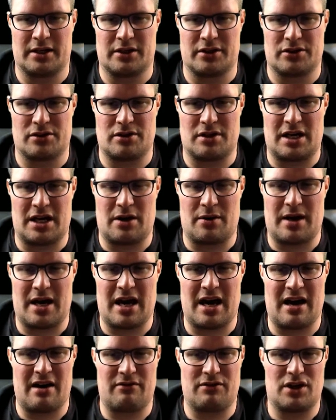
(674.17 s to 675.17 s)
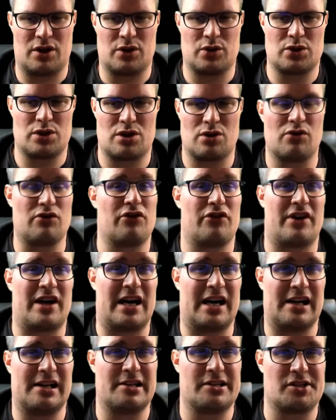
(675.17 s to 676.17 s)
So now I have those two
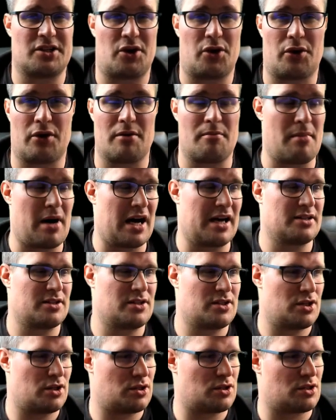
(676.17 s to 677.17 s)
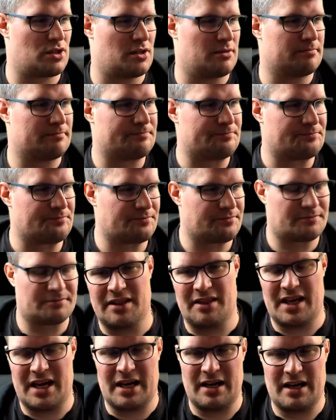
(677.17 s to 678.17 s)
files on my system.
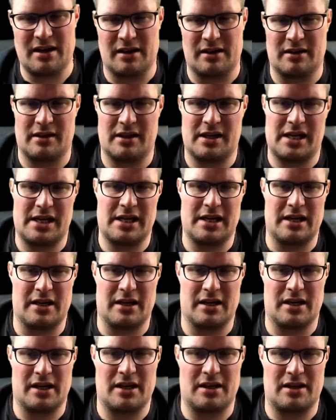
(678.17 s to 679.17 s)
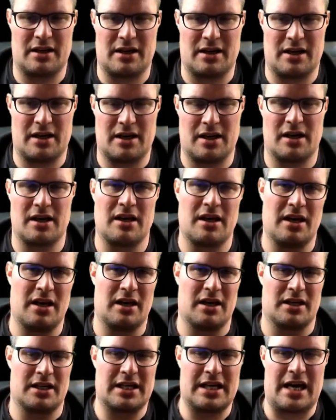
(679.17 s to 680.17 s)
Then they in the
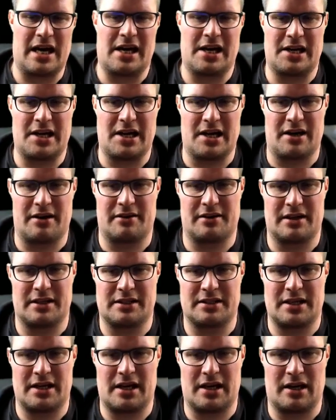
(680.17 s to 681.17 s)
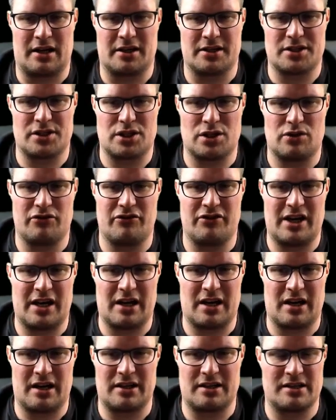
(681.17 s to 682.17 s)
guide here they tell us to
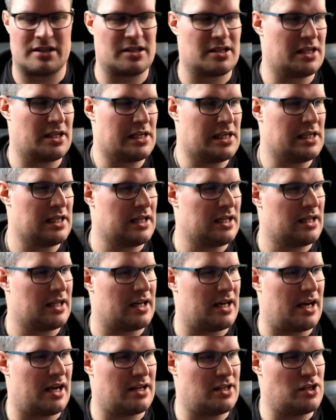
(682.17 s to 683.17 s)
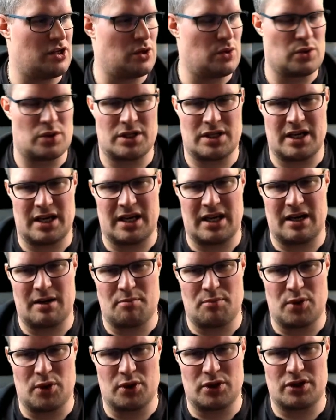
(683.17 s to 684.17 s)
wget and use the
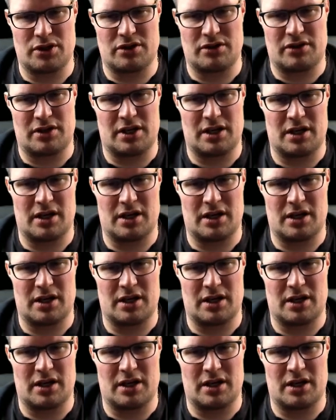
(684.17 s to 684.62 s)
input